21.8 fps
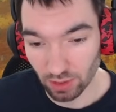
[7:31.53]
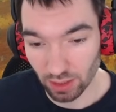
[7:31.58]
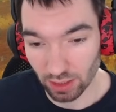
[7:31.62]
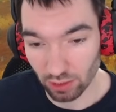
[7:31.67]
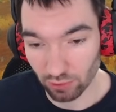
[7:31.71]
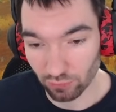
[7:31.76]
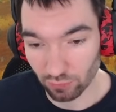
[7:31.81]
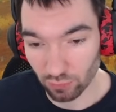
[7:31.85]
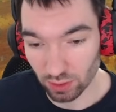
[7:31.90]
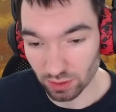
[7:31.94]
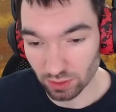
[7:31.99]
And
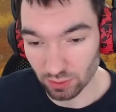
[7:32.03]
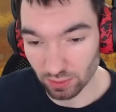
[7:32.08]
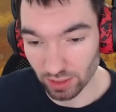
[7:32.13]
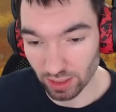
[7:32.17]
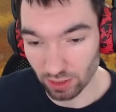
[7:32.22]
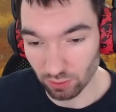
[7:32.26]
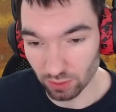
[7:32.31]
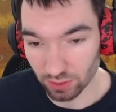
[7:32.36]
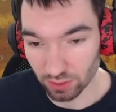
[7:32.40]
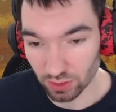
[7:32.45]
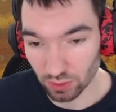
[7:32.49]
of course, you
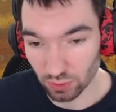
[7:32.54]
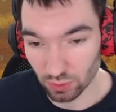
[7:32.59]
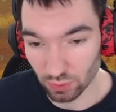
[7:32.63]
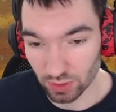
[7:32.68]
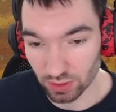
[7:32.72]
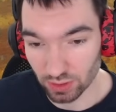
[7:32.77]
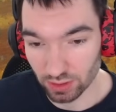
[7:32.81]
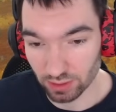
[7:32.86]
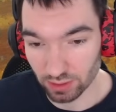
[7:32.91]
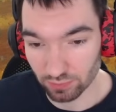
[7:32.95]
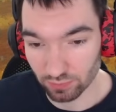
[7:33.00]
can also
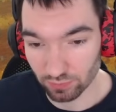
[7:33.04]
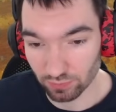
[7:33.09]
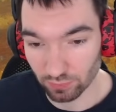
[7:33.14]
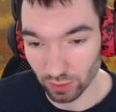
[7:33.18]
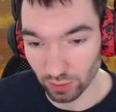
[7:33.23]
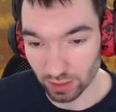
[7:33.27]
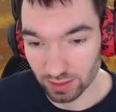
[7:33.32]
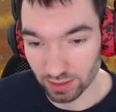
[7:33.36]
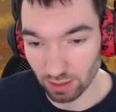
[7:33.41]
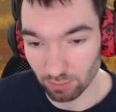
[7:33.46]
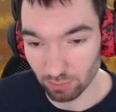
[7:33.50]
use,
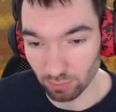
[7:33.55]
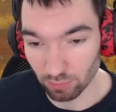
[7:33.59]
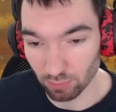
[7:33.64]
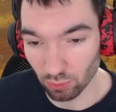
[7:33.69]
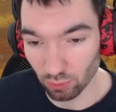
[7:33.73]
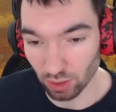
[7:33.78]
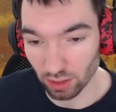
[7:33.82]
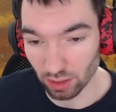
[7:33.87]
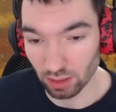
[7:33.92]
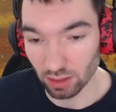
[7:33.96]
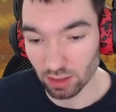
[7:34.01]
for example,
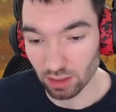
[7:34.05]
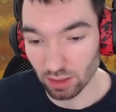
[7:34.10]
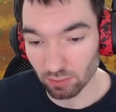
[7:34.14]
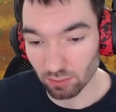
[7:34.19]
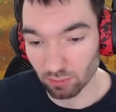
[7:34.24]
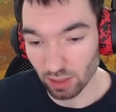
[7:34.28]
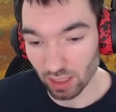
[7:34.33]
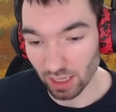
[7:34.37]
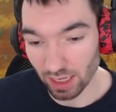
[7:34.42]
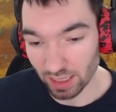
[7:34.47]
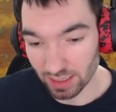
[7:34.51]
Portal.
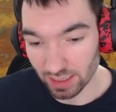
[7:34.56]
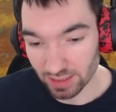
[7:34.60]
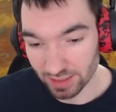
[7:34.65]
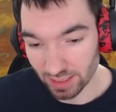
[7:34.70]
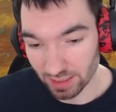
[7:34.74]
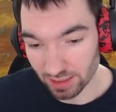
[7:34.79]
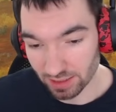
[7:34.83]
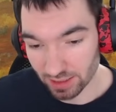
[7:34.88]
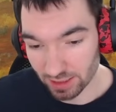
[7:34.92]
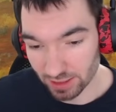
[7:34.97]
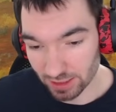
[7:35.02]
But like I
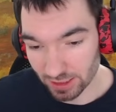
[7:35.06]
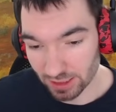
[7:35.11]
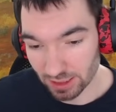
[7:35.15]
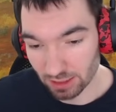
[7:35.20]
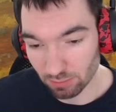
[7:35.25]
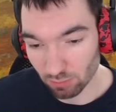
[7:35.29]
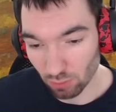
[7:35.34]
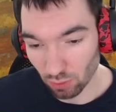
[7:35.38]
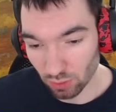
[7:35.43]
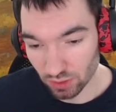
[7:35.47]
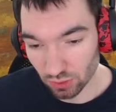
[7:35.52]
said, this is
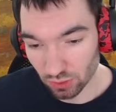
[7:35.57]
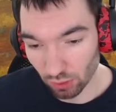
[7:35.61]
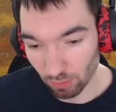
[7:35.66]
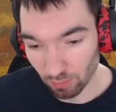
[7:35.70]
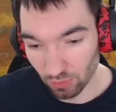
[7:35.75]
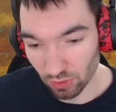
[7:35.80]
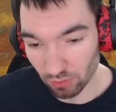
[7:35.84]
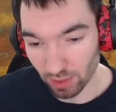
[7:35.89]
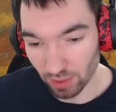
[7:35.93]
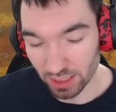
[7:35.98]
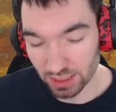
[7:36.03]
the most
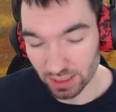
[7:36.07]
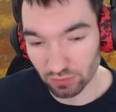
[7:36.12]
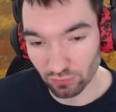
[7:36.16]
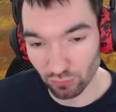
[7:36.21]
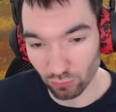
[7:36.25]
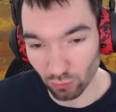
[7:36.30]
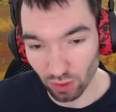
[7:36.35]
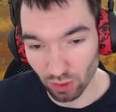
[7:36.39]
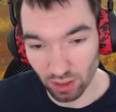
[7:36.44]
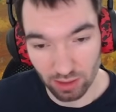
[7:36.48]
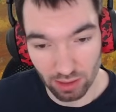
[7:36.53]
optimized
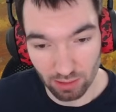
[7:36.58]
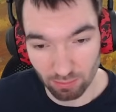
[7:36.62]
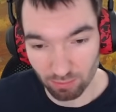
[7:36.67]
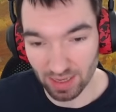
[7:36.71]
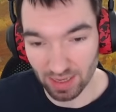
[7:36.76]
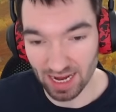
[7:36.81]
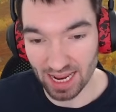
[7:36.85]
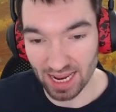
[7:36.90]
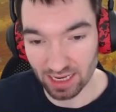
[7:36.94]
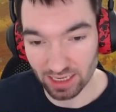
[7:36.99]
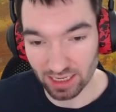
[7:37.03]
for
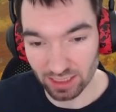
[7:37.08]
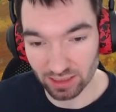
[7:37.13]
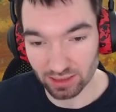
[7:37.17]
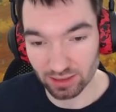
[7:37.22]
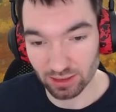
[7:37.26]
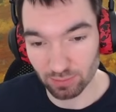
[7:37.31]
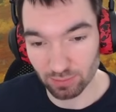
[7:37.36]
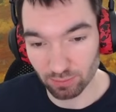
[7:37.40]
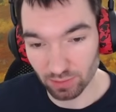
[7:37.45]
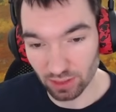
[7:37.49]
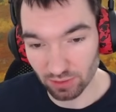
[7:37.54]
playing it
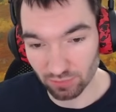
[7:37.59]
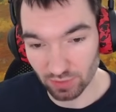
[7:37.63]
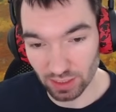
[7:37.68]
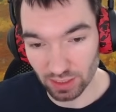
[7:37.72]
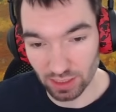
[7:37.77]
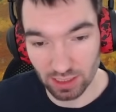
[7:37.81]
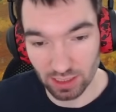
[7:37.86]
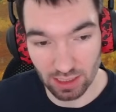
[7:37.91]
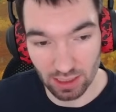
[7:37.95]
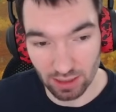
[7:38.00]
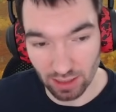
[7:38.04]
in
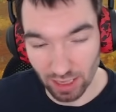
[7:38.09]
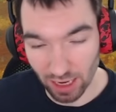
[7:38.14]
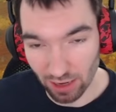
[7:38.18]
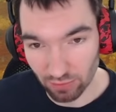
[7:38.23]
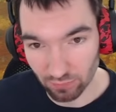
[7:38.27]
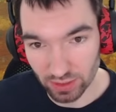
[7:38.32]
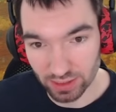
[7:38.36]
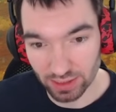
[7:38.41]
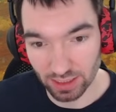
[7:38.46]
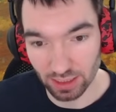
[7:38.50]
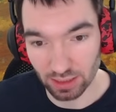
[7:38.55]
PvE in
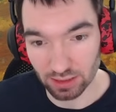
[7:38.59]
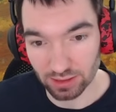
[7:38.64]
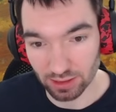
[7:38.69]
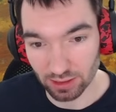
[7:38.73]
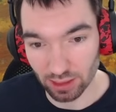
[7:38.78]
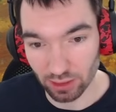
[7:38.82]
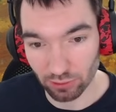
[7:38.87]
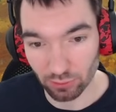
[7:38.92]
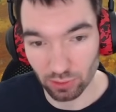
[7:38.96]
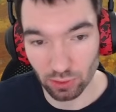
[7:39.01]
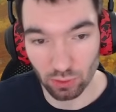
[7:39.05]
every single
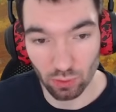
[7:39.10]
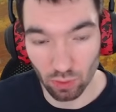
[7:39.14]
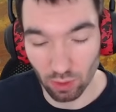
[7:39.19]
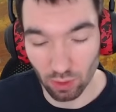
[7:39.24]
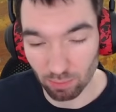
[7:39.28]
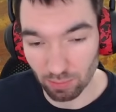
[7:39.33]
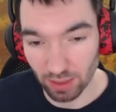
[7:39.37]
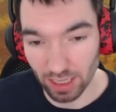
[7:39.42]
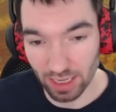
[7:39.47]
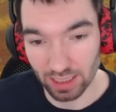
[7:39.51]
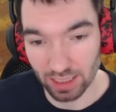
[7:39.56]
scenario,
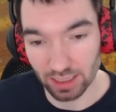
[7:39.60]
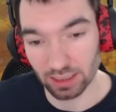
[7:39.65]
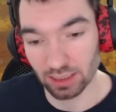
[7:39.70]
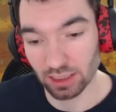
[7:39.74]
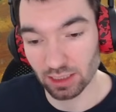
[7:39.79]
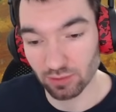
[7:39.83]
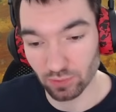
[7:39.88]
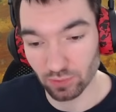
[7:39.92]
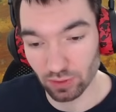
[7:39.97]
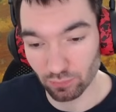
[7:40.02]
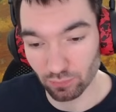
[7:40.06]
or playing it
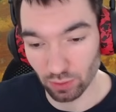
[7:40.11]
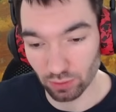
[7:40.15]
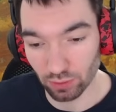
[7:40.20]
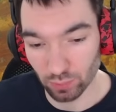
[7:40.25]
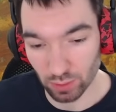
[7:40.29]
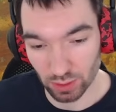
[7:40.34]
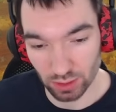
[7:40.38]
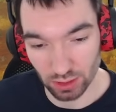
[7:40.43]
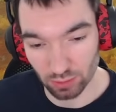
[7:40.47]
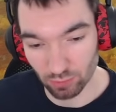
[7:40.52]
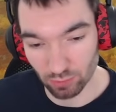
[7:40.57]
even in World
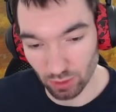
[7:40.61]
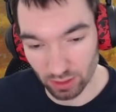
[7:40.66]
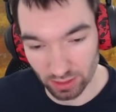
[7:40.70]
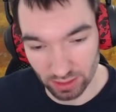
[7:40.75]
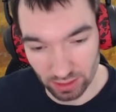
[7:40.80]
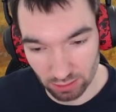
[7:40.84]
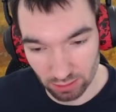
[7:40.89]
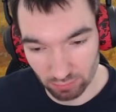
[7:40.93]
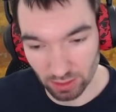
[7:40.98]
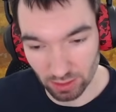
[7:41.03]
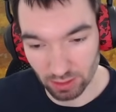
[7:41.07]
vs. World.
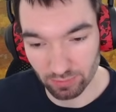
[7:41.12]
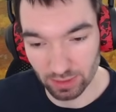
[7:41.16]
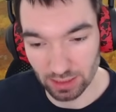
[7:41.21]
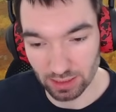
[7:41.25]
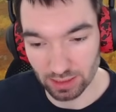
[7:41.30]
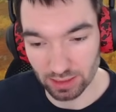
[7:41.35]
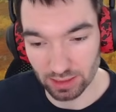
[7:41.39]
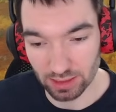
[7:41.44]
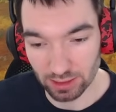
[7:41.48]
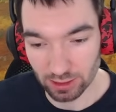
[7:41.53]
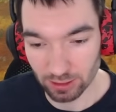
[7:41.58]
It's really,
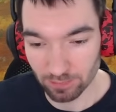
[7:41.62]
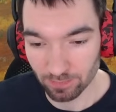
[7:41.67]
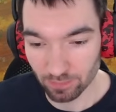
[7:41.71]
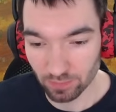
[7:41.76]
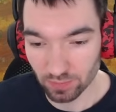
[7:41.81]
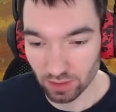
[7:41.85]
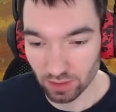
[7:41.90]
really easy.